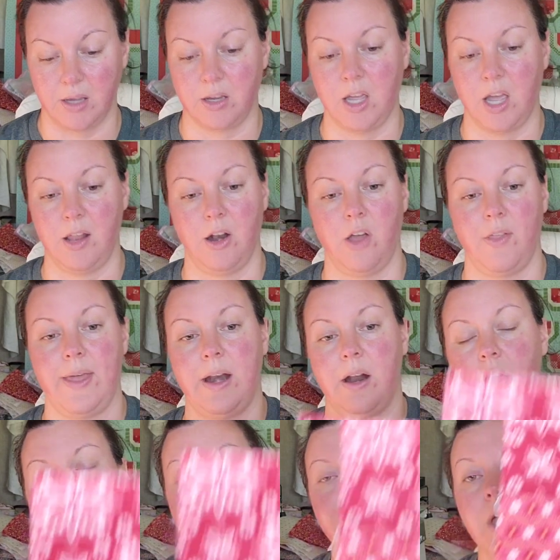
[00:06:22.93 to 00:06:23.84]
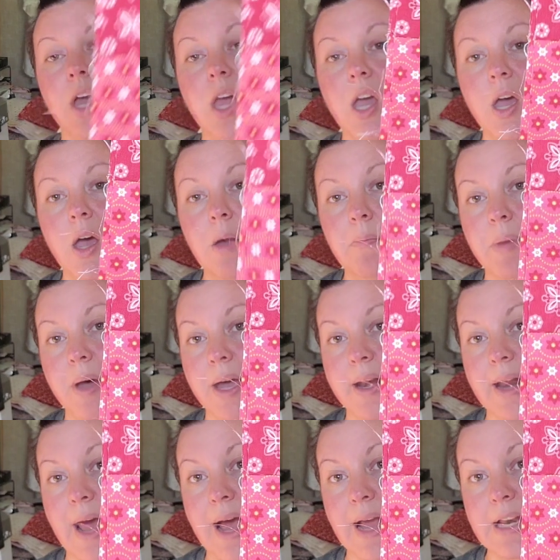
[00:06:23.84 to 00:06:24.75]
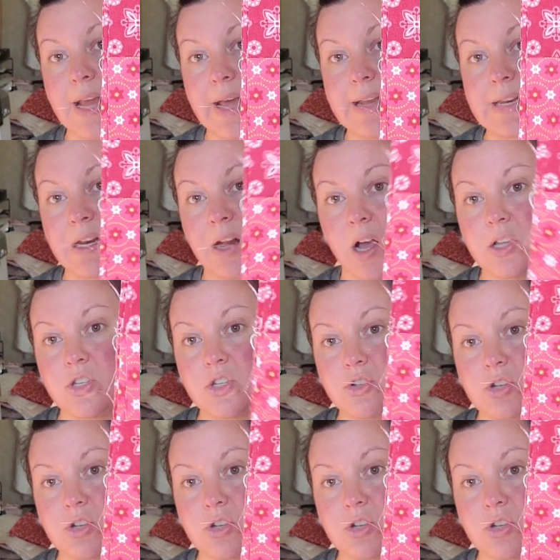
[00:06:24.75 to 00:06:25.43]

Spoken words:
cutting all that off. But I did not